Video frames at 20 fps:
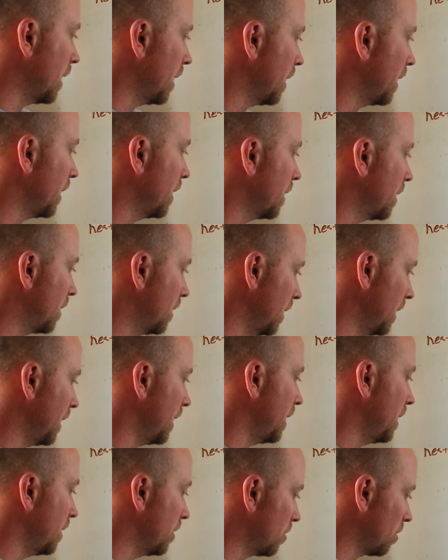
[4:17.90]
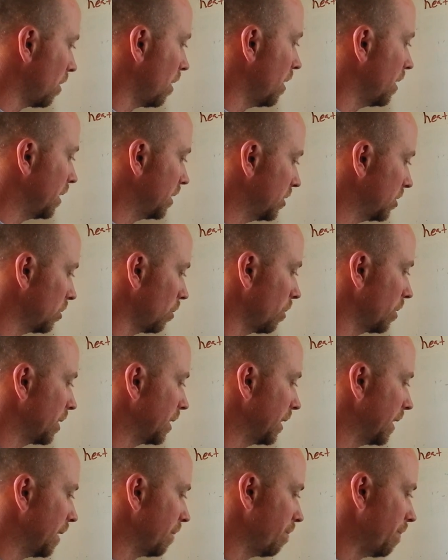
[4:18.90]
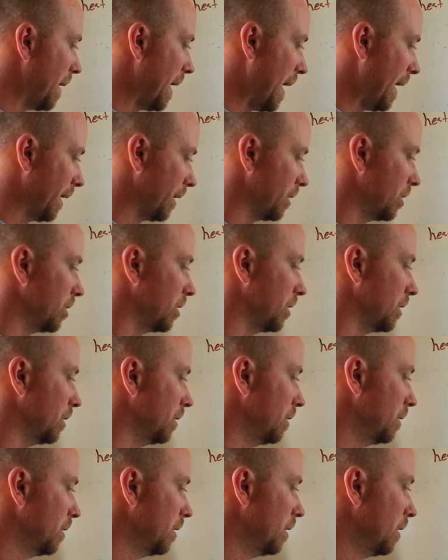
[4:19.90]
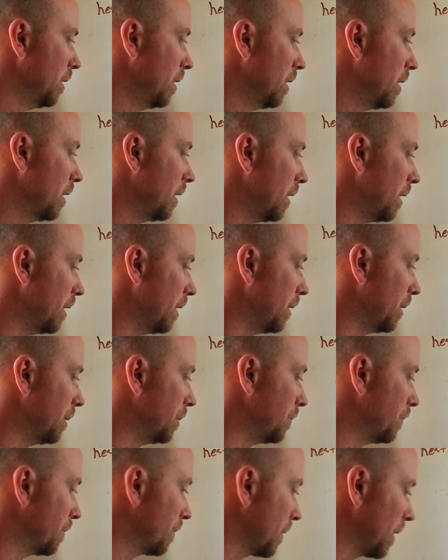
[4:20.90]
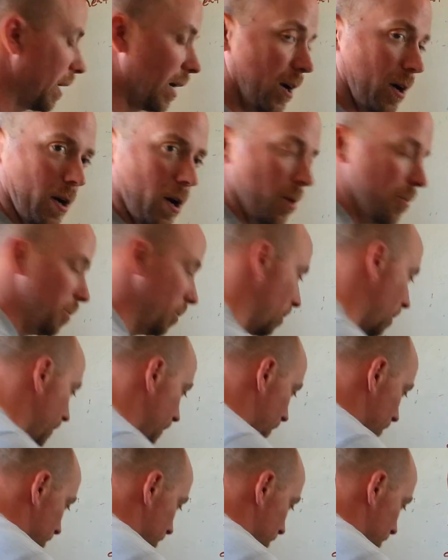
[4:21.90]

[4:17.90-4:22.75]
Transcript: cutting, cleaning, drying, sorting, and packaging. Um, and I'll, I'll put on